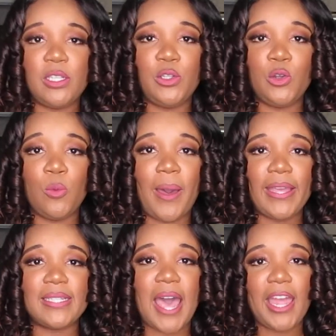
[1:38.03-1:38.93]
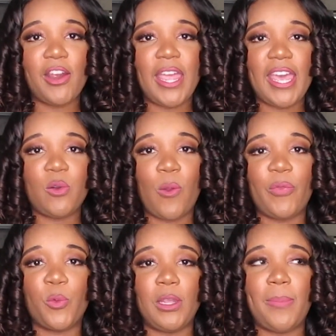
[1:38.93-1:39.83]
to do my entire head
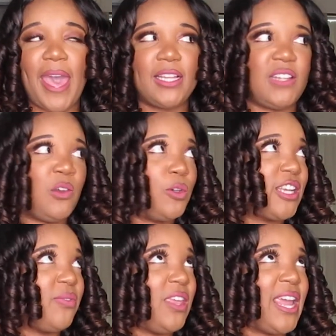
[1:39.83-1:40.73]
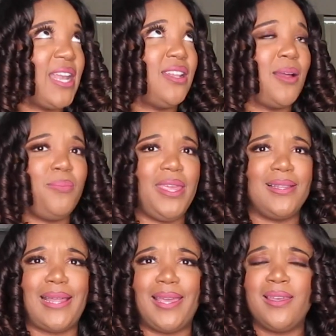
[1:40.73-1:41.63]
with 3 packs of it, which I think ended up
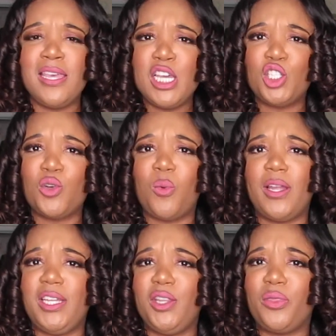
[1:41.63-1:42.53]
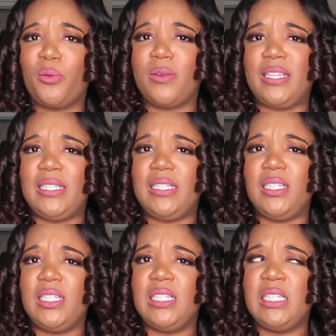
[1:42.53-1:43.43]
being like
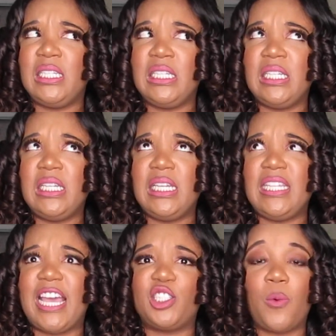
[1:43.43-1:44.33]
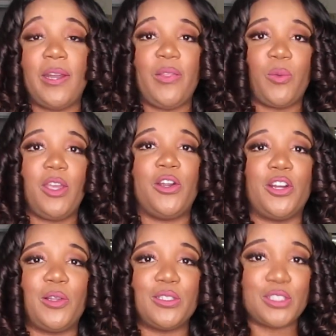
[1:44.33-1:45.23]
23
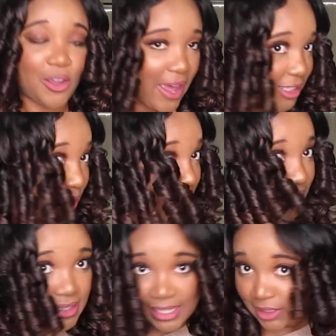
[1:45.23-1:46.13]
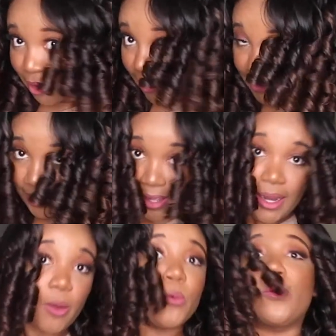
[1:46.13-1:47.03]
curlers. So as you can see, it's all done.
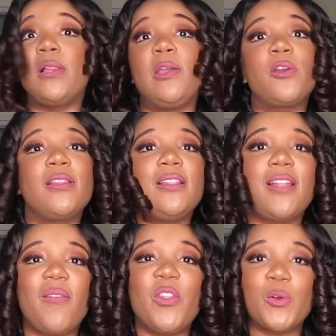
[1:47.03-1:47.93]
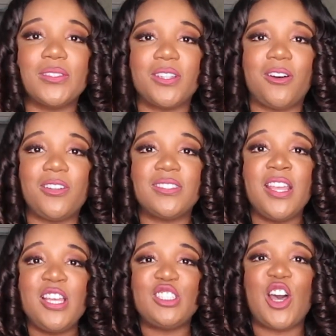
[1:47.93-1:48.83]
I really love the results.
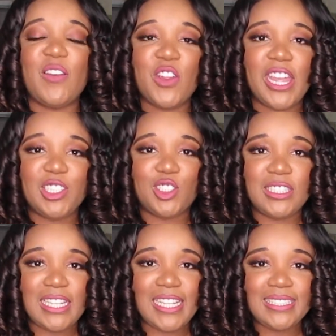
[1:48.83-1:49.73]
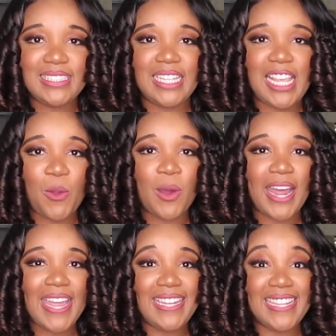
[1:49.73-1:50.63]
So if you're interested in seeing what
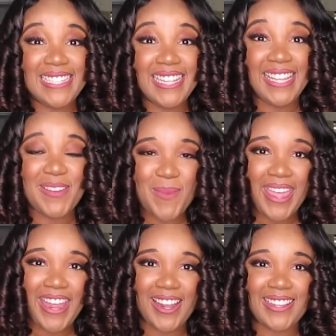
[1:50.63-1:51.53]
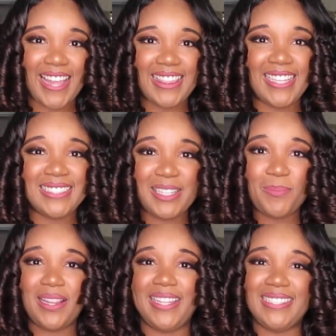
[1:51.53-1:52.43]
I did to get my hair like this,
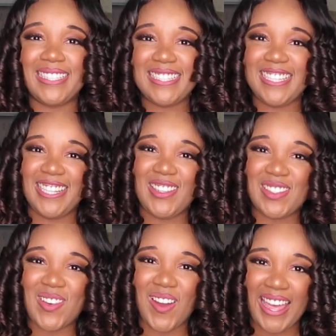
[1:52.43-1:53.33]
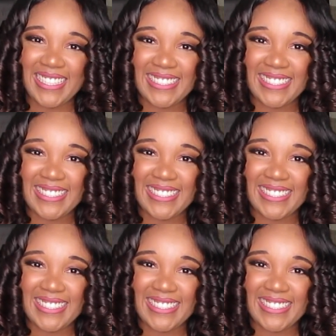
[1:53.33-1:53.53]
then please continue to watch.